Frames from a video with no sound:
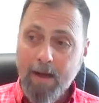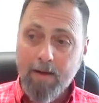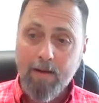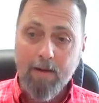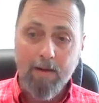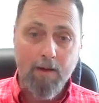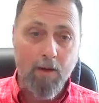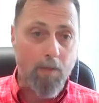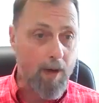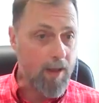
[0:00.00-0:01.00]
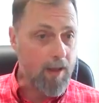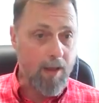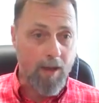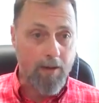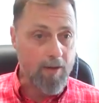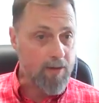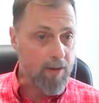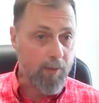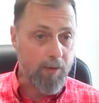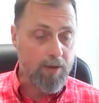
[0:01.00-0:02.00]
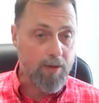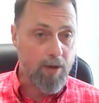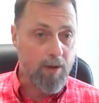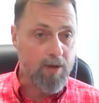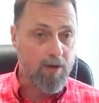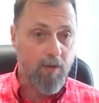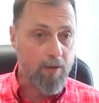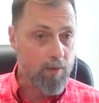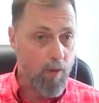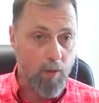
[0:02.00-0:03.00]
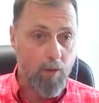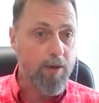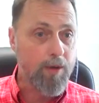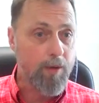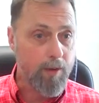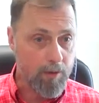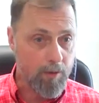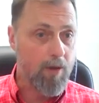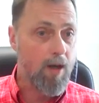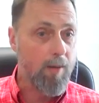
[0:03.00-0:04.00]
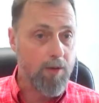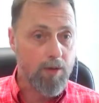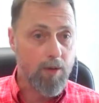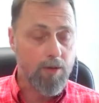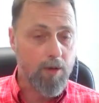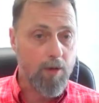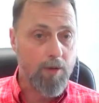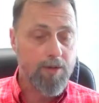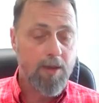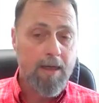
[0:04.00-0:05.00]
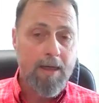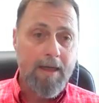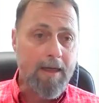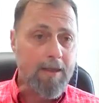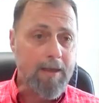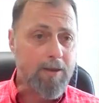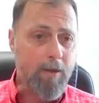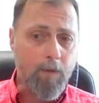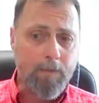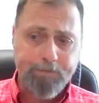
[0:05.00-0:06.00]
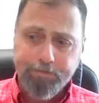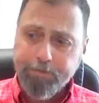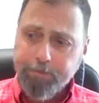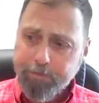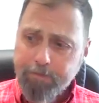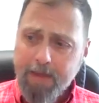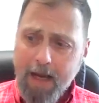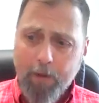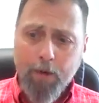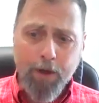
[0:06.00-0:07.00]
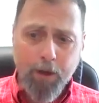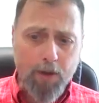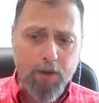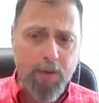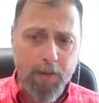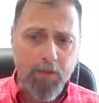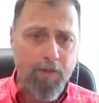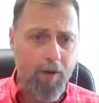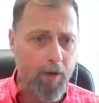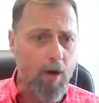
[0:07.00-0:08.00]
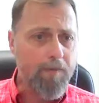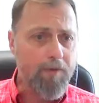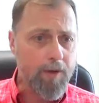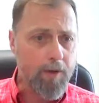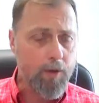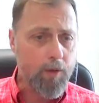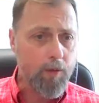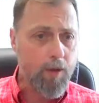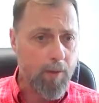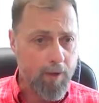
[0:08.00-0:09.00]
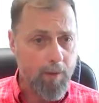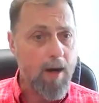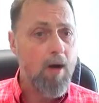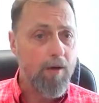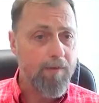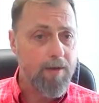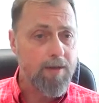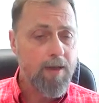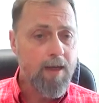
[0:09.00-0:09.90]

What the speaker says: and break it down in the simplest terms as far as what we're doing to accomplish those goals. And so I run across people very often who come to my office,